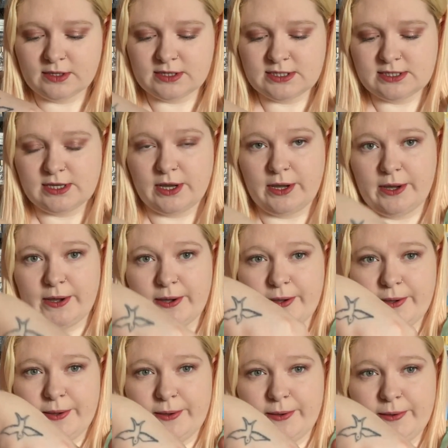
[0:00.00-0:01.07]

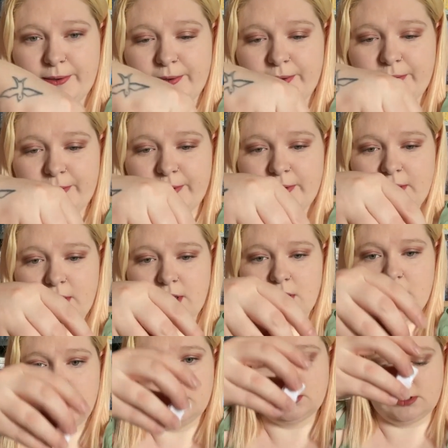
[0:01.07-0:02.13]
So
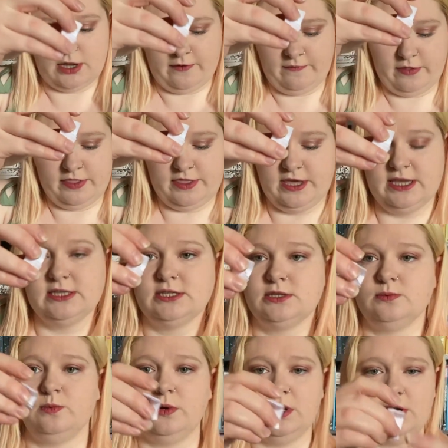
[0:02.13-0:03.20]
let's go for
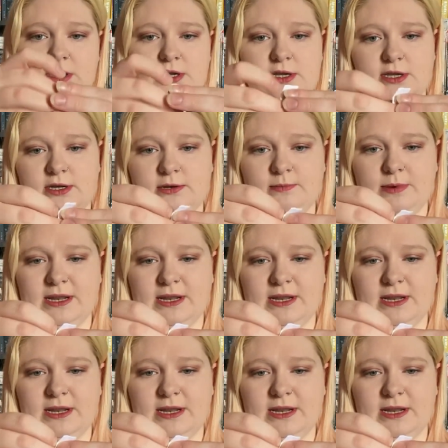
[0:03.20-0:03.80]
this one.